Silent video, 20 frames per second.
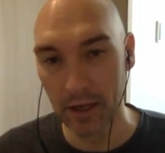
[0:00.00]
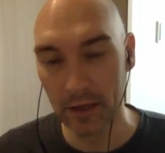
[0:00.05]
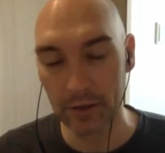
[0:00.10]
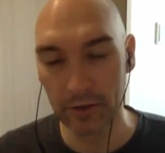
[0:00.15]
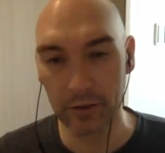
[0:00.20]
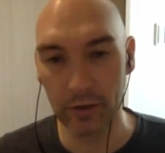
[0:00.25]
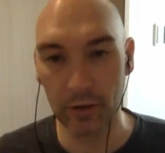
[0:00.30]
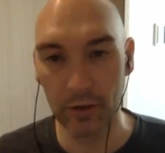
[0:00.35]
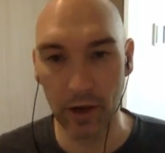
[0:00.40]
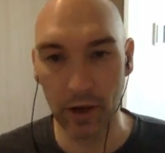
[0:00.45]

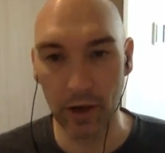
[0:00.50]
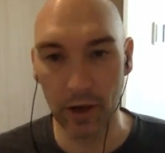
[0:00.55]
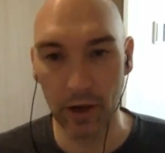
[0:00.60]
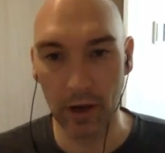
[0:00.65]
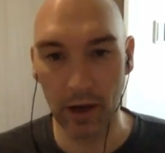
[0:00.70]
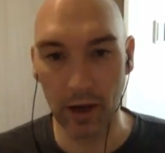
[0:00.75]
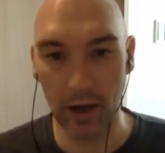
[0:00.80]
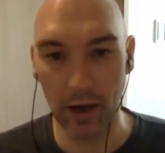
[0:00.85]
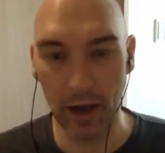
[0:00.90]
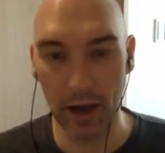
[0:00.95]

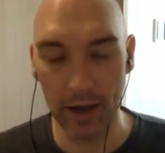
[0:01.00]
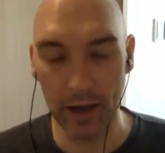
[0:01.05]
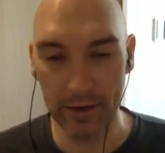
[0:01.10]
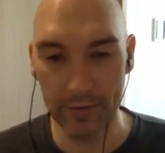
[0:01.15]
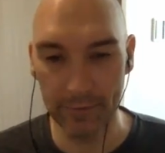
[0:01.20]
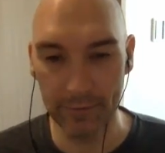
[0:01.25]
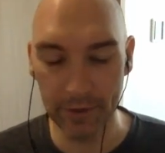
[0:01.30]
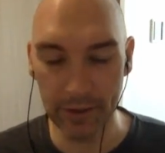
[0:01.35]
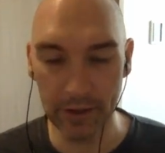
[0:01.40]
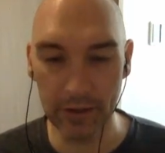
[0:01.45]
So I
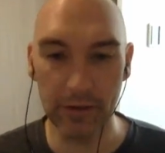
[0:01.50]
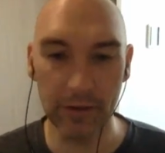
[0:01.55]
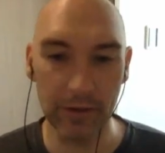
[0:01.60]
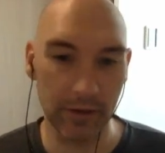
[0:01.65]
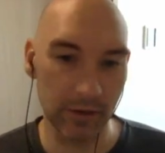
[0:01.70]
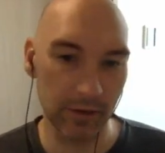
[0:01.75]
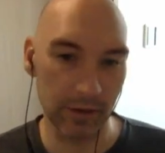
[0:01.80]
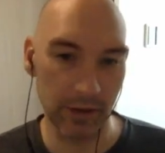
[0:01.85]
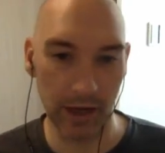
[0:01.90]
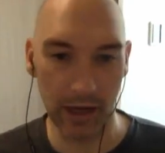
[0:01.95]
feel
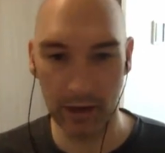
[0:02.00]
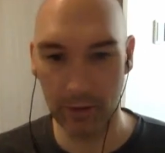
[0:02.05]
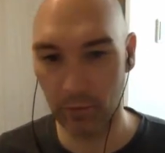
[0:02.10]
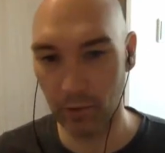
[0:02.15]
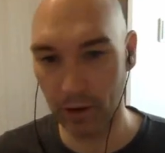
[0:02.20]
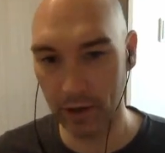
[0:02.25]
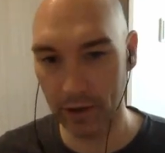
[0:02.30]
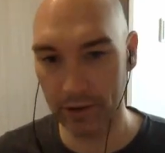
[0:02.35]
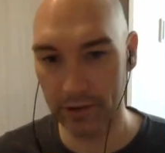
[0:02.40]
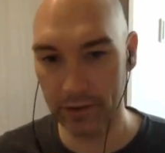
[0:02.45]
though that I
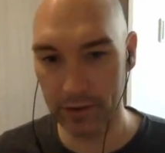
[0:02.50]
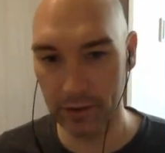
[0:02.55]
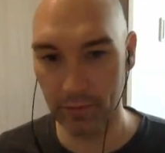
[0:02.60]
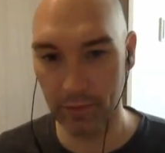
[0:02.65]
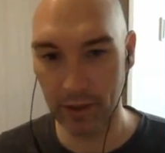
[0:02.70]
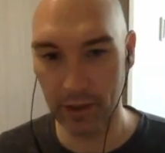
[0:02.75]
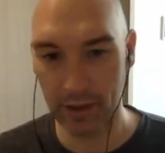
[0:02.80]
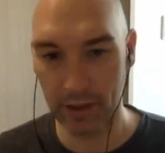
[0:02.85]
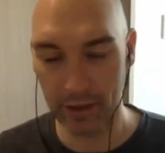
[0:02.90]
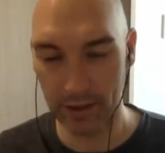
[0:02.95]
wanted to
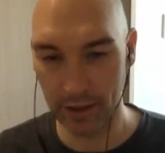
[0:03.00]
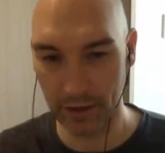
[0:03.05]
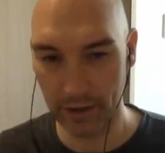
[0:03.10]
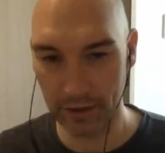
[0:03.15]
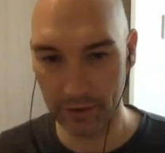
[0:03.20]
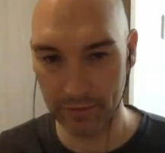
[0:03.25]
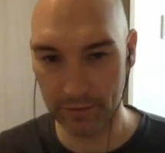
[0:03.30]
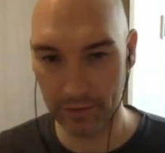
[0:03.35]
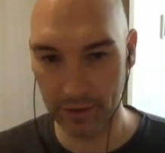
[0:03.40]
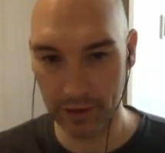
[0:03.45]
make
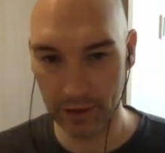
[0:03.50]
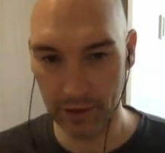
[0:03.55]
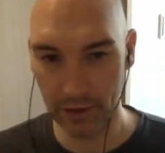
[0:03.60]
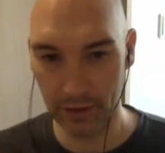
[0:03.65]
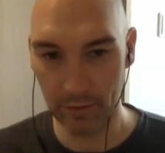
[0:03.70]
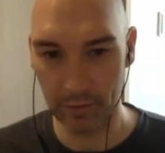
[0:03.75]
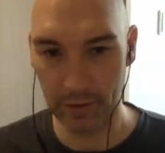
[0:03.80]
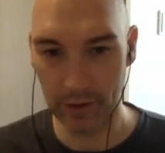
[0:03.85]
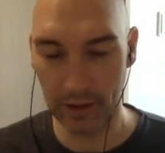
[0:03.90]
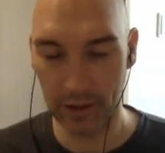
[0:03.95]
another
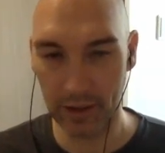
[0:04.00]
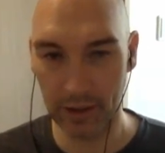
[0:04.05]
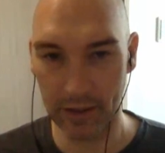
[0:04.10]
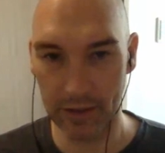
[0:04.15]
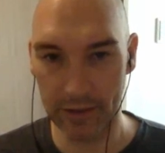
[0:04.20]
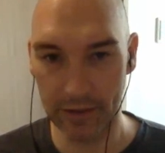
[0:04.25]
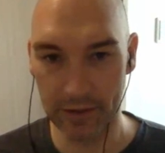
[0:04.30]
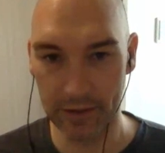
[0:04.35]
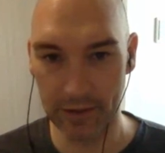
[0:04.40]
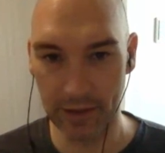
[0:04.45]
video
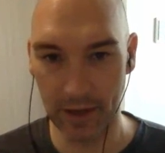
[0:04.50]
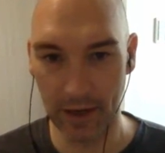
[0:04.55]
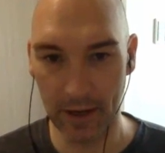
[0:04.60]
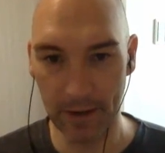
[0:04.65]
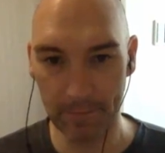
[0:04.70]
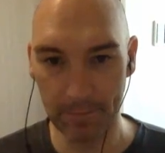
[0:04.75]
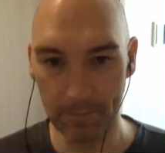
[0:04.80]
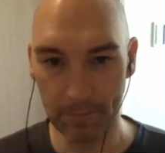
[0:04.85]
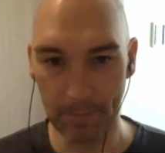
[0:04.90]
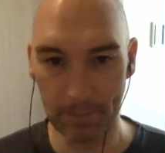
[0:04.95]
because
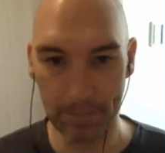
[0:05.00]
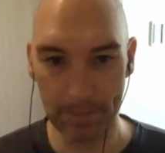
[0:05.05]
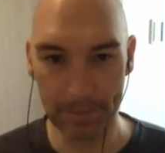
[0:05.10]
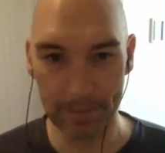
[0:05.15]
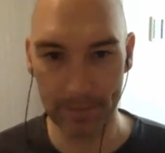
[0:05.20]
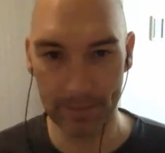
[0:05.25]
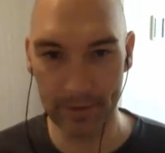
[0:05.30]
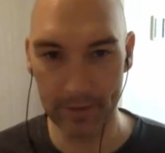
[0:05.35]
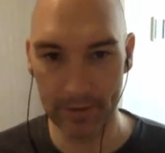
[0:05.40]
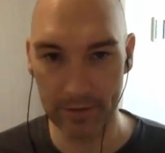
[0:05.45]

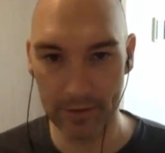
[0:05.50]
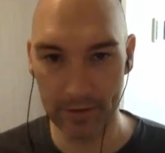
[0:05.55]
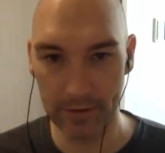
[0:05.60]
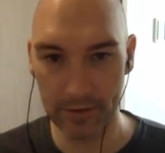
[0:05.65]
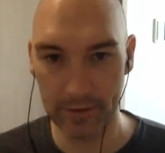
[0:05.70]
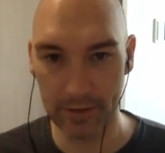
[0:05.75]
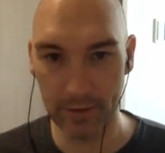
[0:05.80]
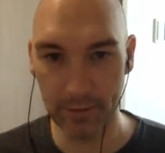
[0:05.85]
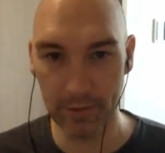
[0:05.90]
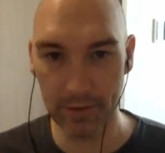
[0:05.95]

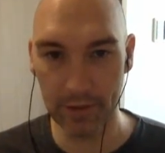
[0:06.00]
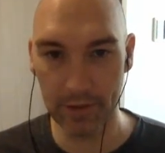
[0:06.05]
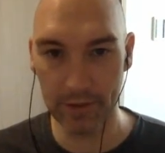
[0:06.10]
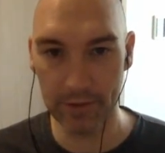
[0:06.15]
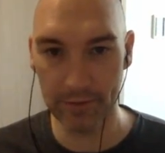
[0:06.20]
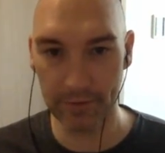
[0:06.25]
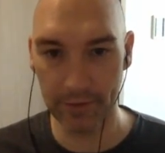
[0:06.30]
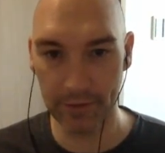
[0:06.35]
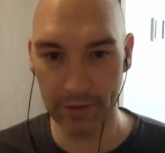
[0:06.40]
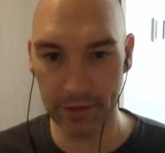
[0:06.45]
some of these
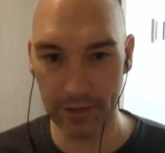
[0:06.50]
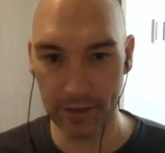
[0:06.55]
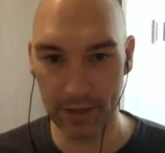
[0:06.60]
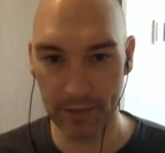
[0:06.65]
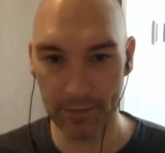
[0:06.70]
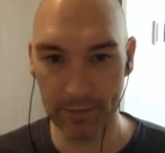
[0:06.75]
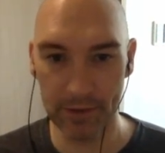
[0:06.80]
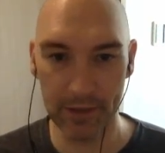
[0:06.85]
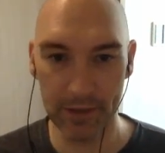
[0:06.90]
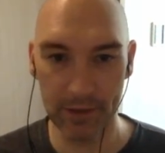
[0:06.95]
first
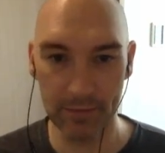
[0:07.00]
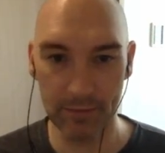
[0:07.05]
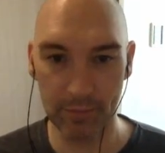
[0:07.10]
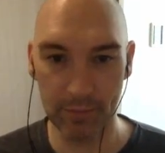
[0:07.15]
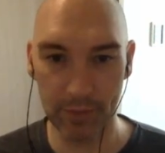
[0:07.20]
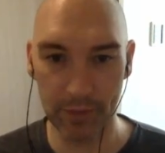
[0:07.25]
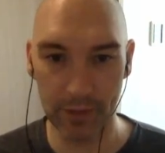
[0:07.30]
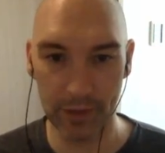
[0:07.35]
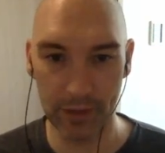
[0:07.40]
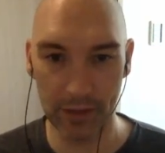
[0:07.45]
steps seem
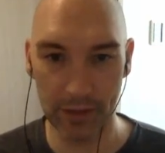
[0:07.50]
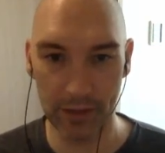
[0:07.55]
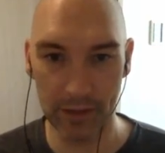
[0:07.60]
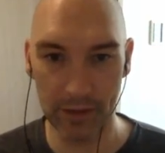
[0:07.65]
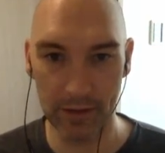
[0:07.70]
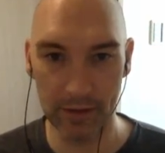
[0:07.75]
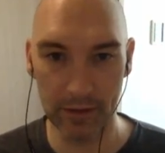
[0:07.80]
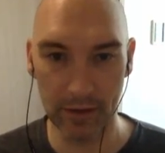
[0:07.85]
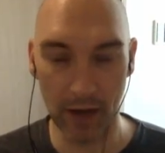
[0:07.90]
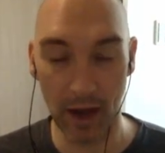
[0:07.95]

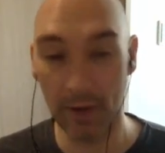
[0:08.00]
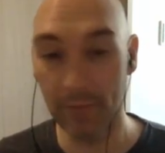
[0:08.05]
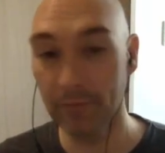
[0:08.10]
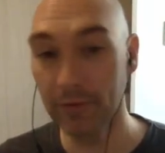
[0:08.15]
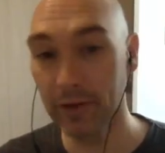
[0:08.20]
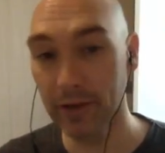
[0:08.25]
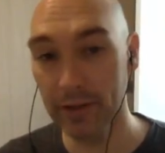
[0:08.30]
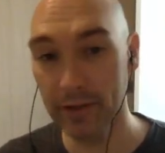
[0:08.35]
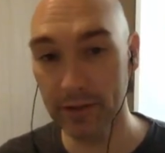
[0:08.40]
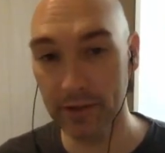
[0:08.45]
pretty
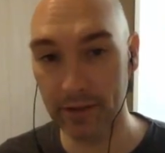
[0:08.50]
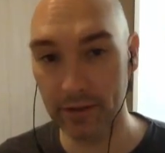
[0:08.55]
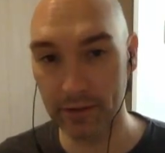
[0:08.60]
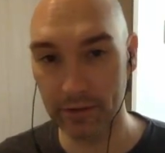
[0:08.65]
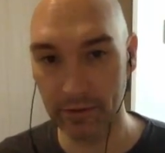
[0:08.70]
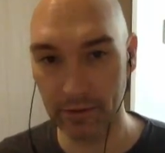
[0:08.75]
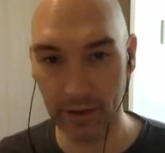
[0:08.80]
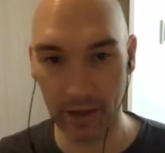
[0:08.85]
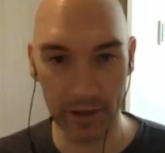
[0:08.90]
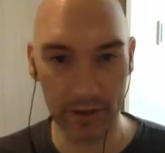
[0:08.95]
obvious,
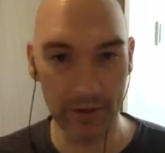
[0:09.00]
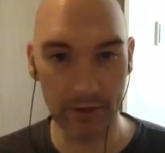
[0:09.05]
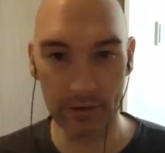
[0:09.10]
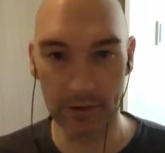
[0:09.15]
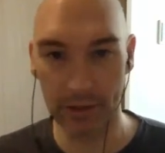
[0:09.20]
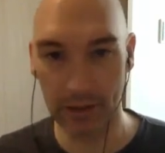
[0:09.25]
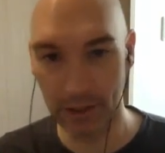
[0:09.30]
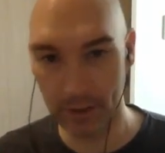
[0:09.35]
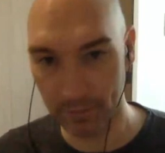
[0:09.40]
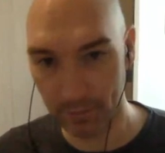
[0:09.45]
and
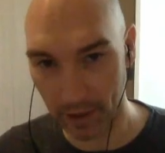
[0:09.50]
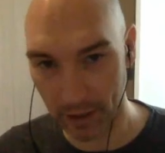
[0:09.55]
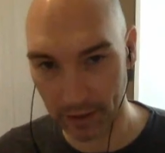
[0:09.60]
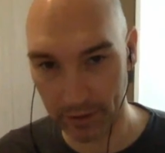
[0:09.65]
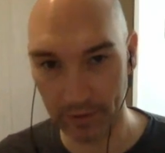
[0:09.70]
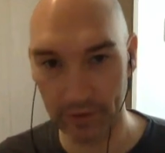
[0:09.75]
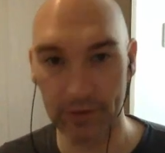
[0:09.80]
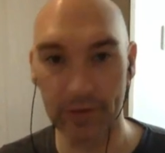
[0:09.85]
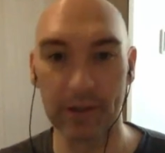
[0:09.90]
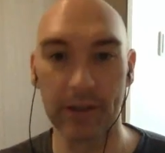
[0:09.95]
you get a
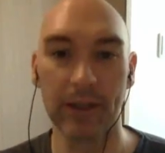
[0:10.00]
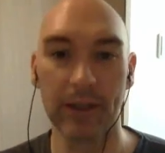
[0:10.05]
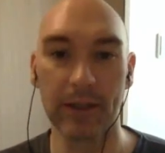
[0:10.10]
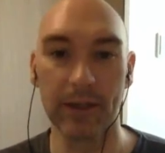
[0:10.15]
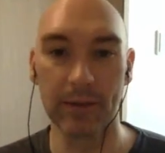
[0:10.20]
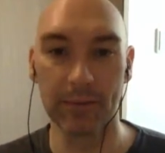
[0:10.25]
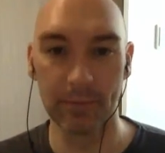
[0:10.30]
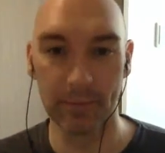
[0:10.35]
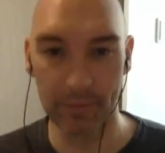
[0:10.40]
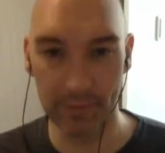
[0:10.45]

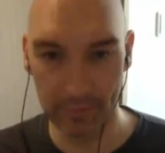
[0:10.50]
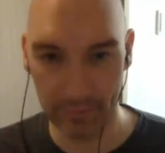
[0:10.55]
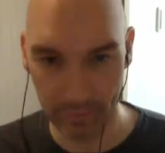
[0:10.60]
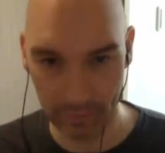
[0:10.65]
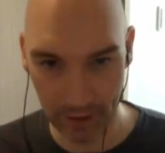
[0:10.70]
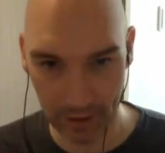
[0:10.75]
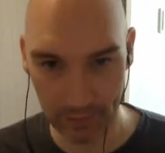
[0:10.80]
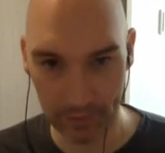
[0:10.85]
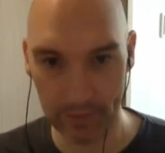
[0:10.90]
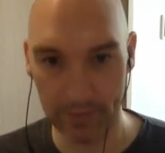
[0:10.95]
microchip,
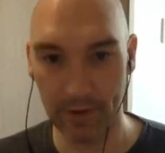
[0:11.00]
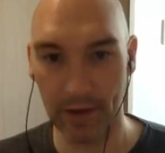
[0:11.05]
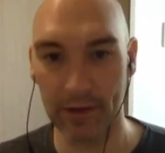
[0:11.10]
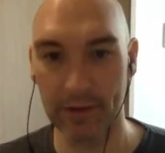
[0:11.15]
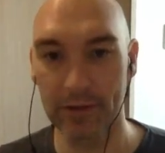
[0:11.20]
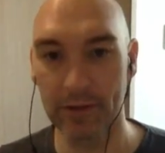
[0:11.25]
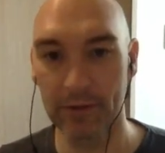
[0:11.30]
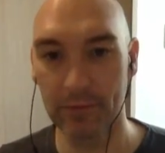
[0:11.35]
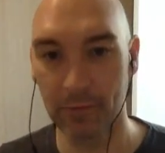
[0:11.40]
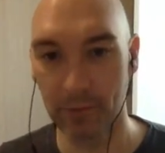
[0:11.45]
rabies
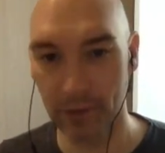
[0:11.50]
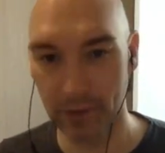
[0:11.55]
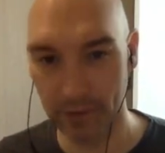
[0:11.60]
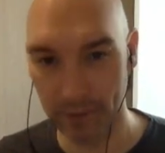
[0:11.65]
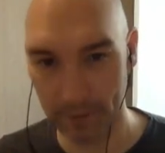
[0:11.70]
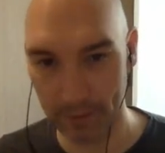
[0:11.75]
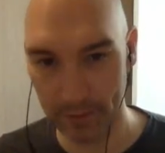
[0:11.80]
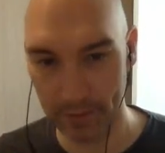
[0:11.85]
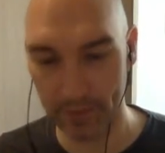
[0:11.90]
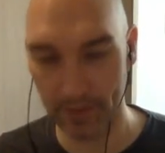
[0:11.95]
vaccine 1,
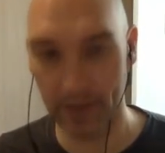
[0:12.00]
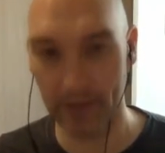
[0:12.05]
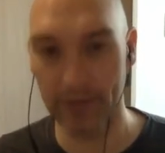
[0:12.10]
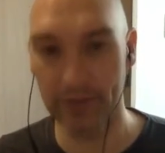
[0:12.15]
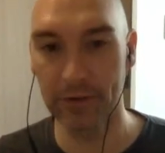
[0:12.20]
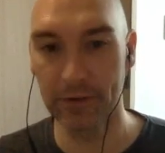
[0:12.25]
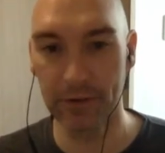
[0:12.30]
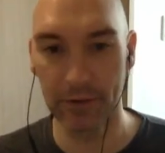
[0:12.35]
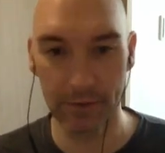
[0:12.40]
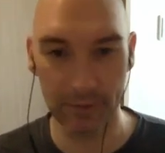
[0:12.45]
rabies
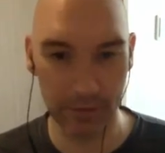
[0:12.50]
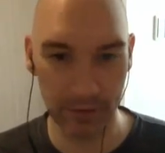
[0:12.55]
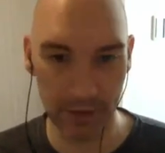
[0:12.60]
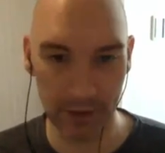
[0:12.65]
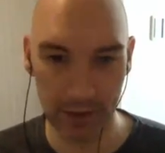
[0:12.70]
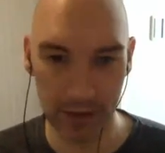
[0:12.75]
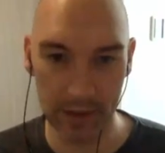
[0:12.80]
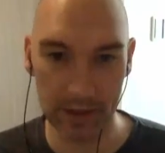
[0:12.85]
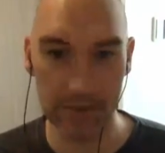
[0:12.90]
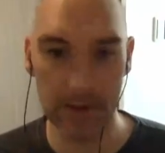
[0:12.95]
vaccine 2,
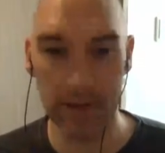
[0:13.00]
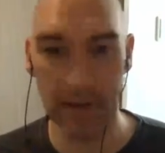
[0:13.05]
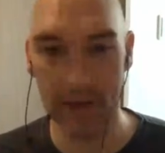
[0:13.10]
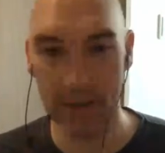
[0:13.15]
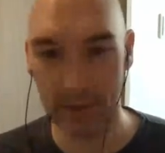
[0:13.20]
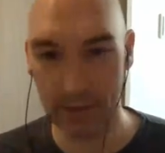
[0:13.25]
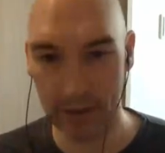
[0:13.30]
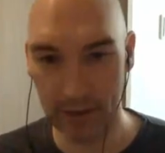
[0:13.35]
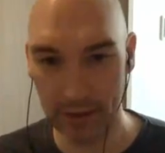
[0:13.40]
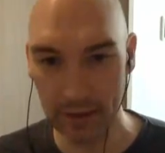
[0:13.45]
30 days
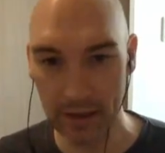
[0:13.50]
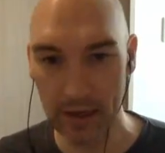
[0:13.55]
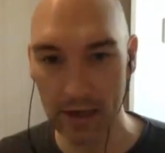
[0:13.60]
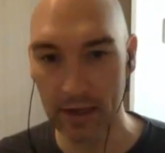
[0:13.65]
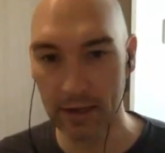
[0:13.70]
later.